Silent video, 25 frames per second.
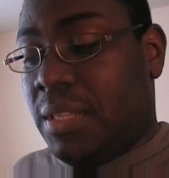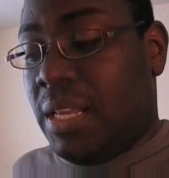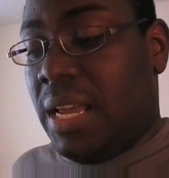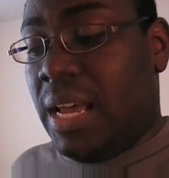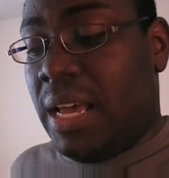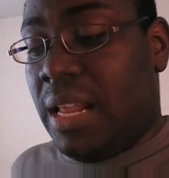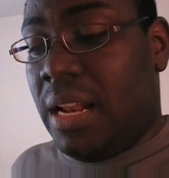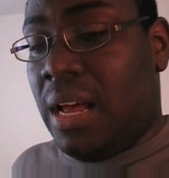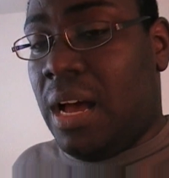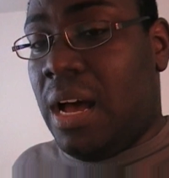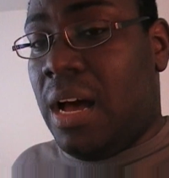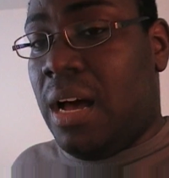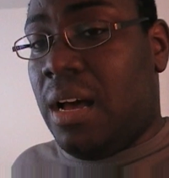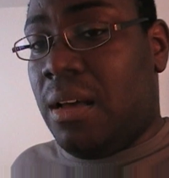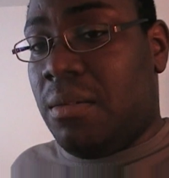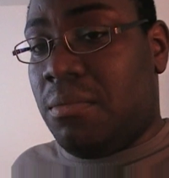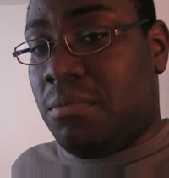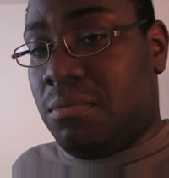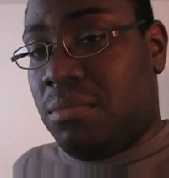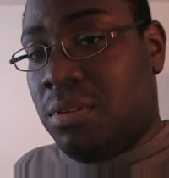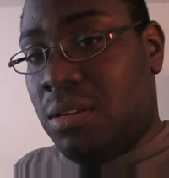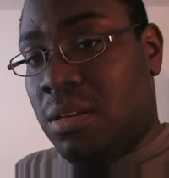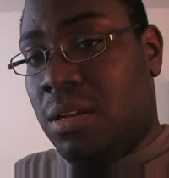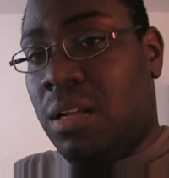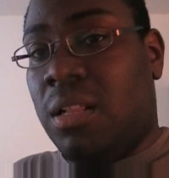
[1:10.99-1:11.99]
That
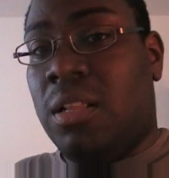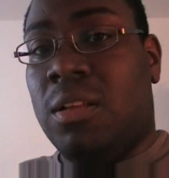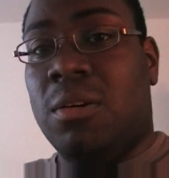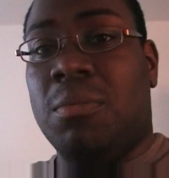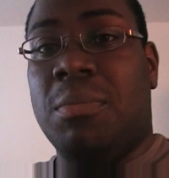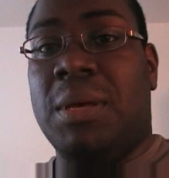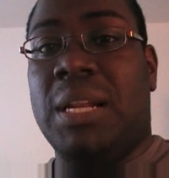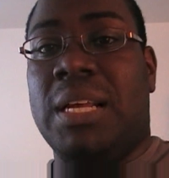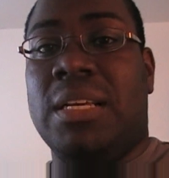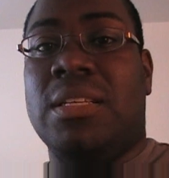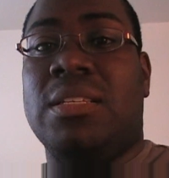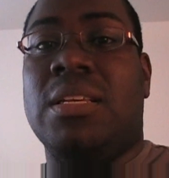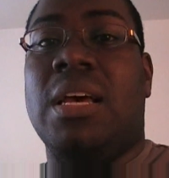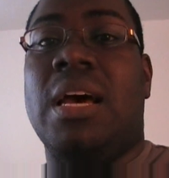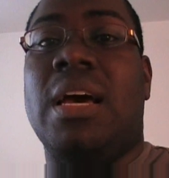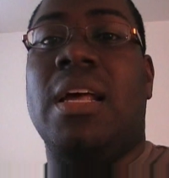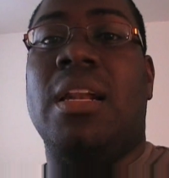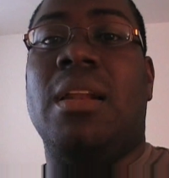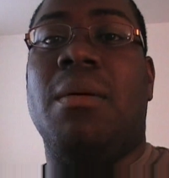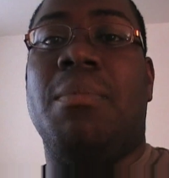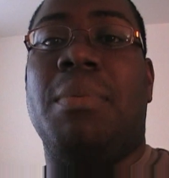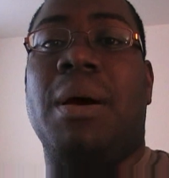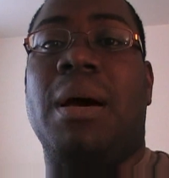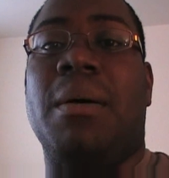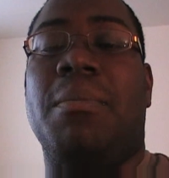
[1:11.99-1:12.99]
I'm a little bit
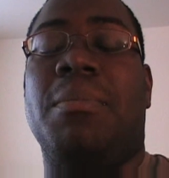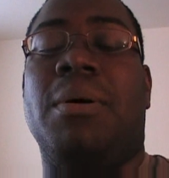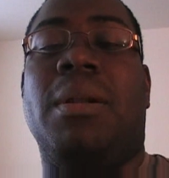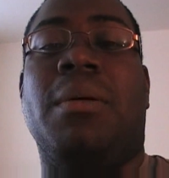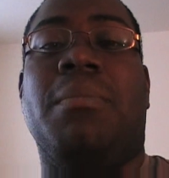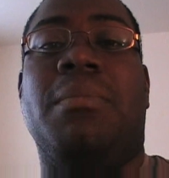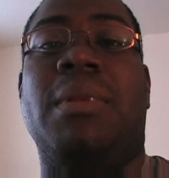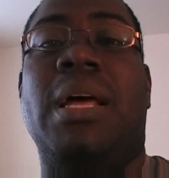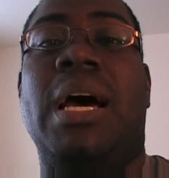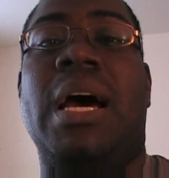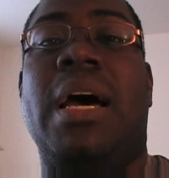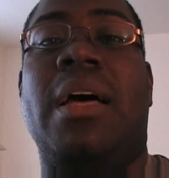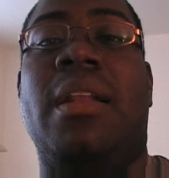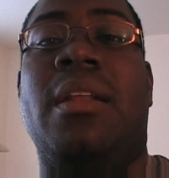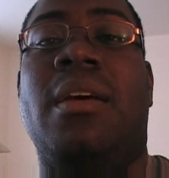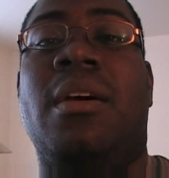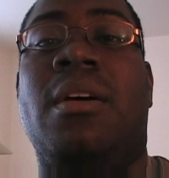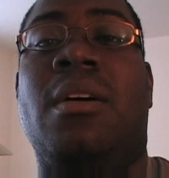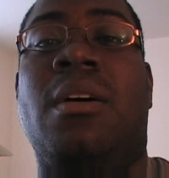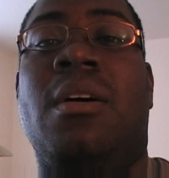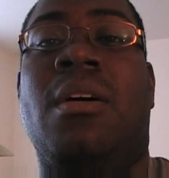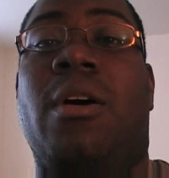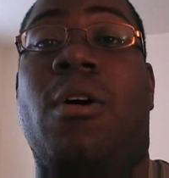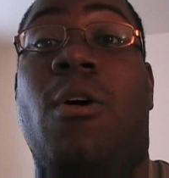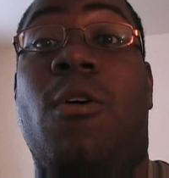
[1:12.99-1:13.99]
excited about, but I'm not
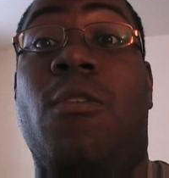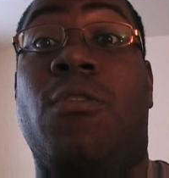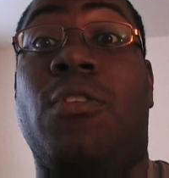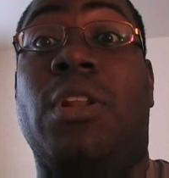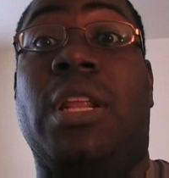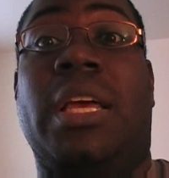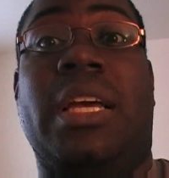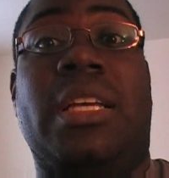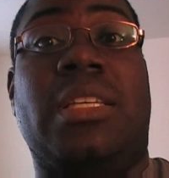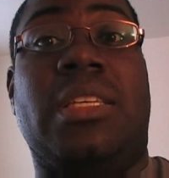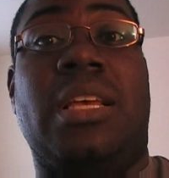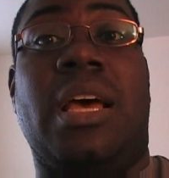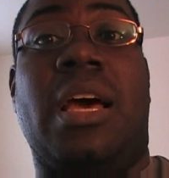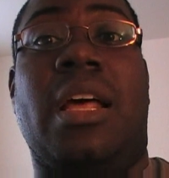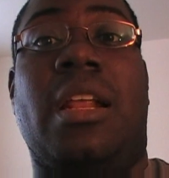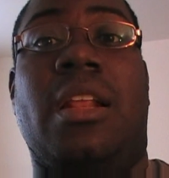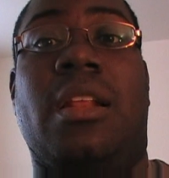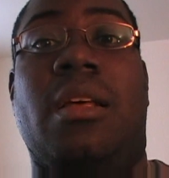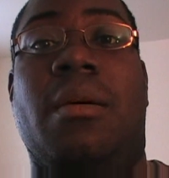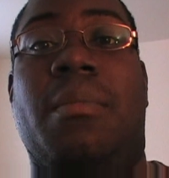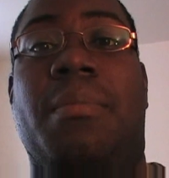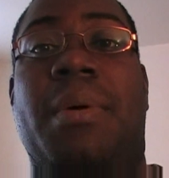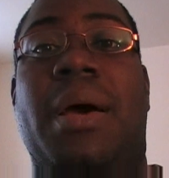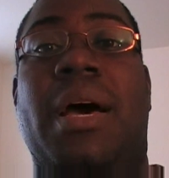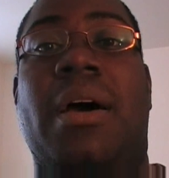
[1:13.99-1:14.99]
overly excited
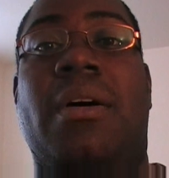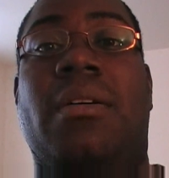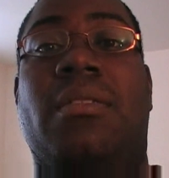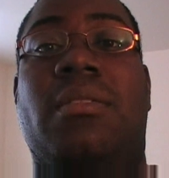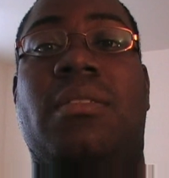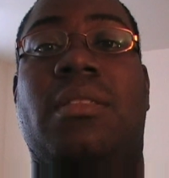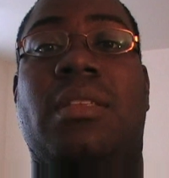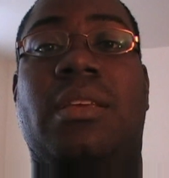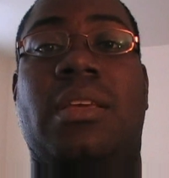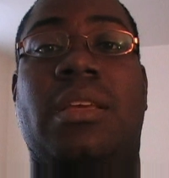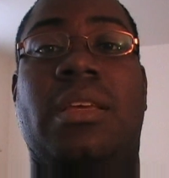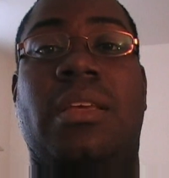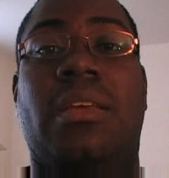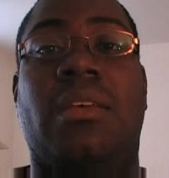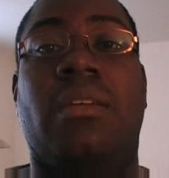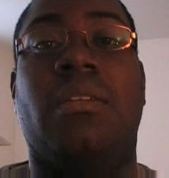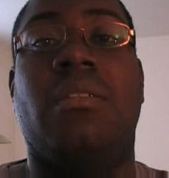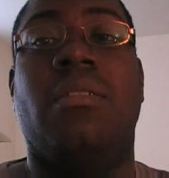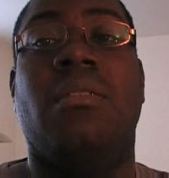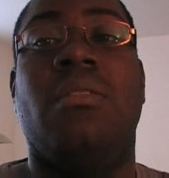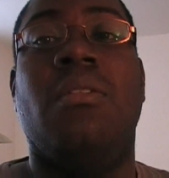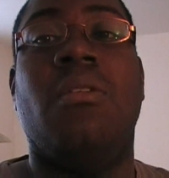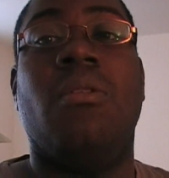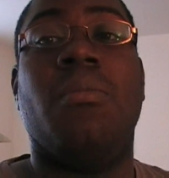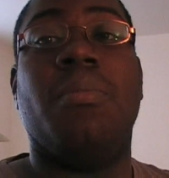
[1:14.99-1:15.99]
about the
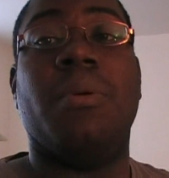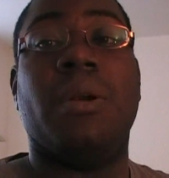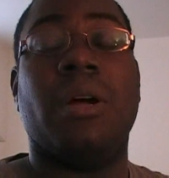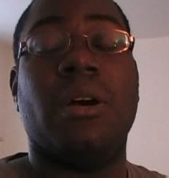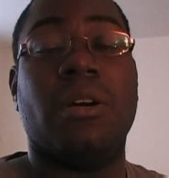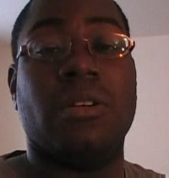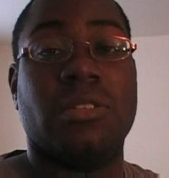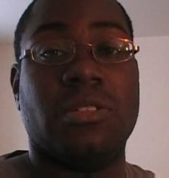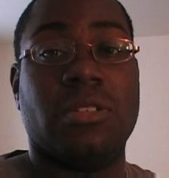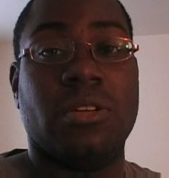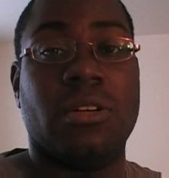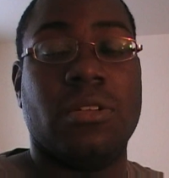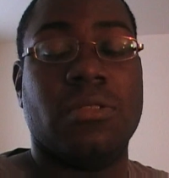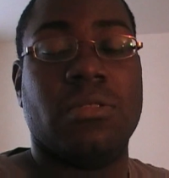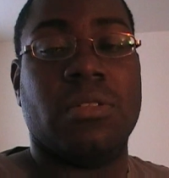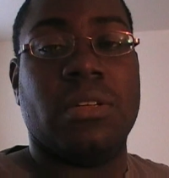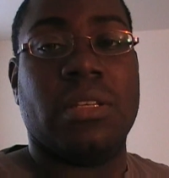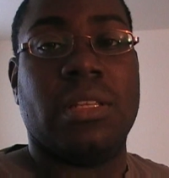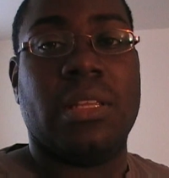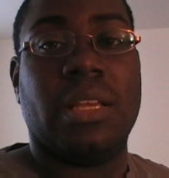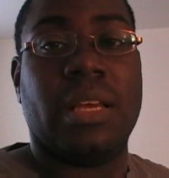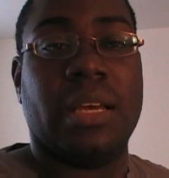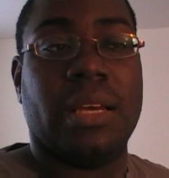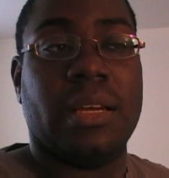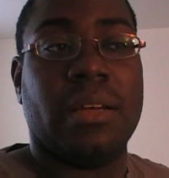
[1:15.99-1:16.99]
open heart surgery
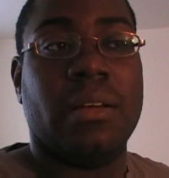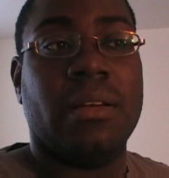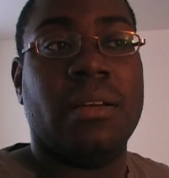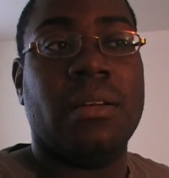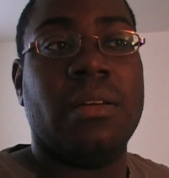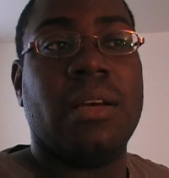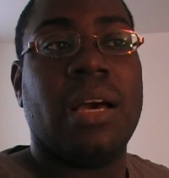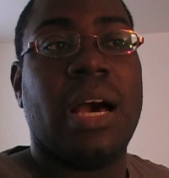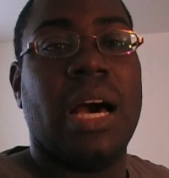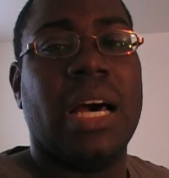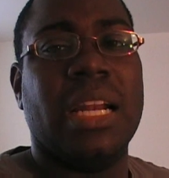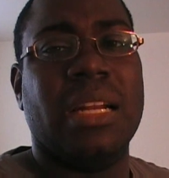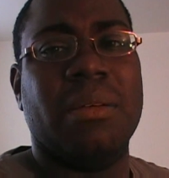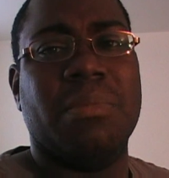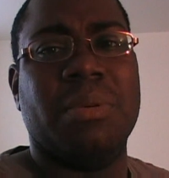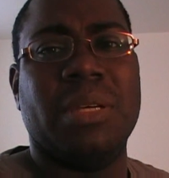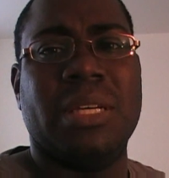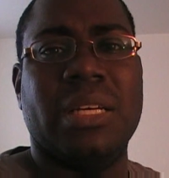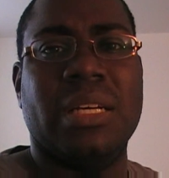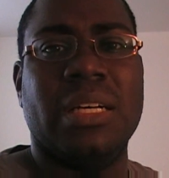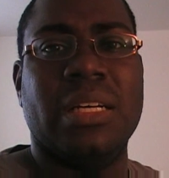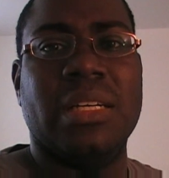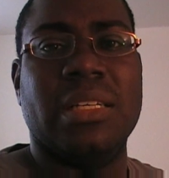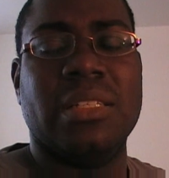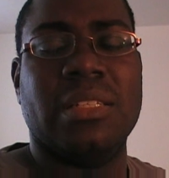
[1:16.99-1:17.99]
thing, kind of
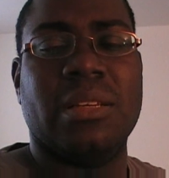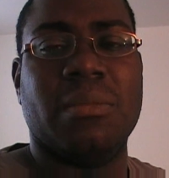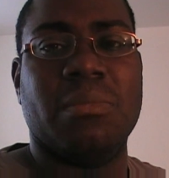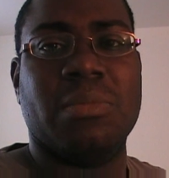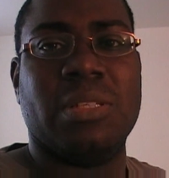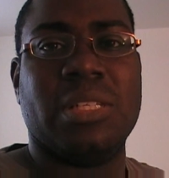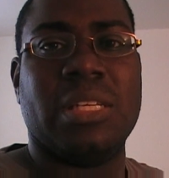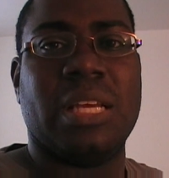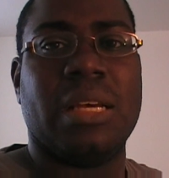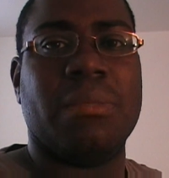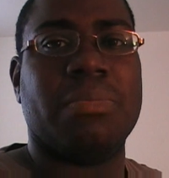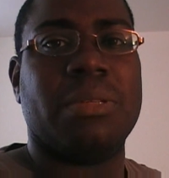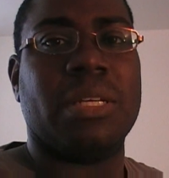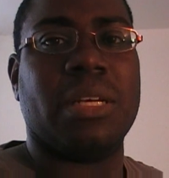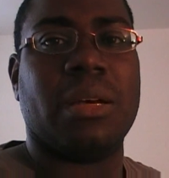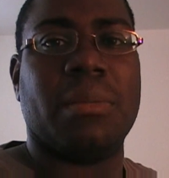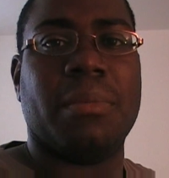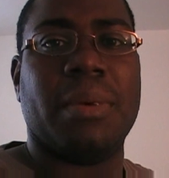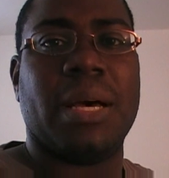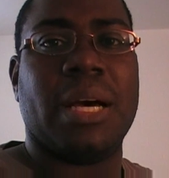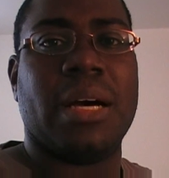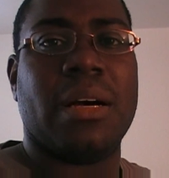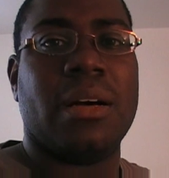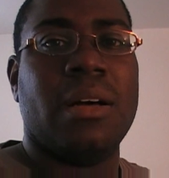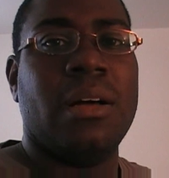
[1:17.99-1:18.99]
because I'm skeptic
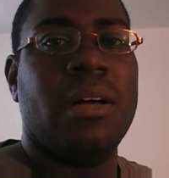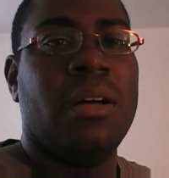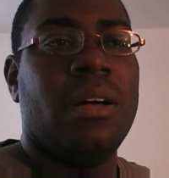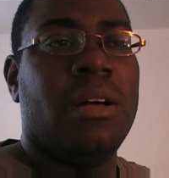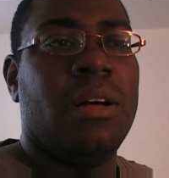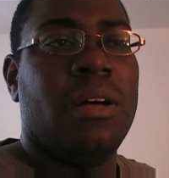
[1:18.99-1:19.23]
about